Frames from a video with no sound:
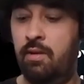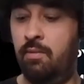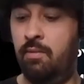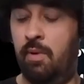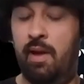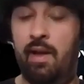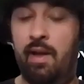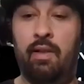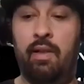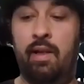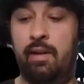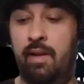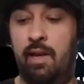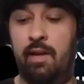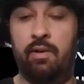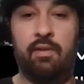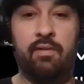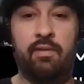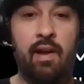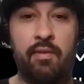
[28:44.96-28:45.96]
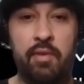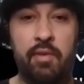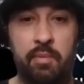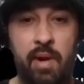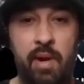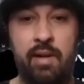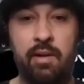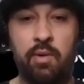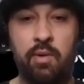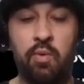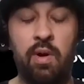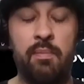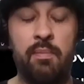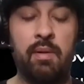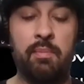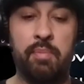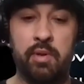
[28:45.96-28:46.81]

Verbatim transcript: well, hell, I don't even have the right equipment,